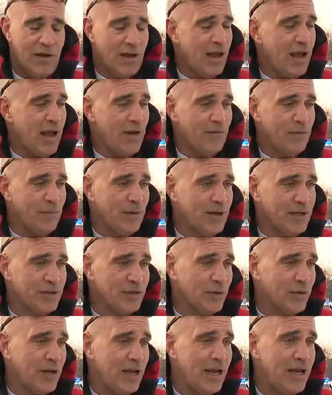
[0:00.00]
Everybody's
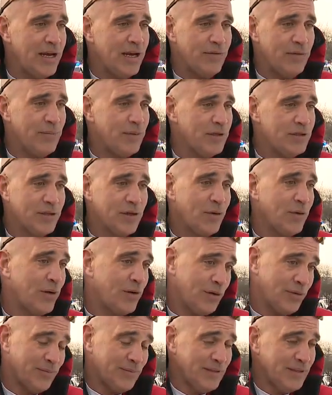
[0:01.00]
okay and everybody's going
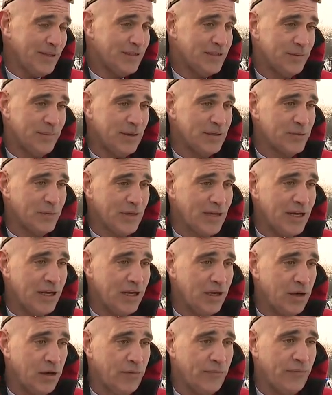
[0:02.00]
home. That's the best we can
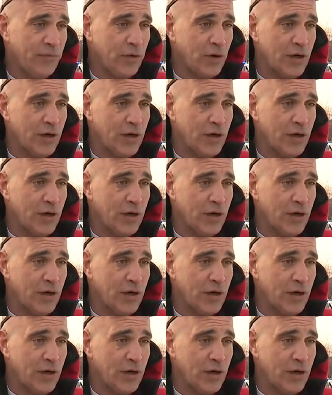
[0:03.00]
uh, hope for. And